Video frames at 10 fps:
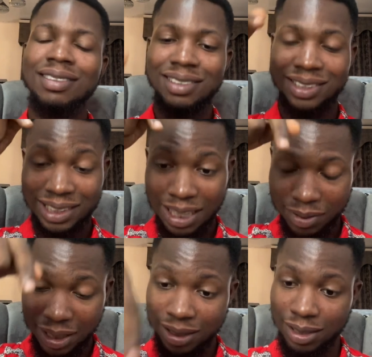Same
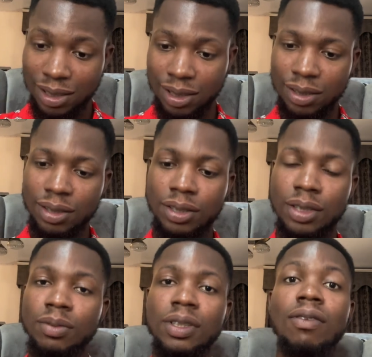thing in this.
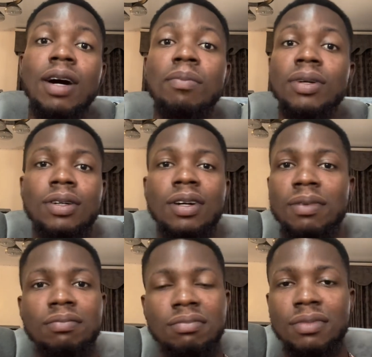You will never become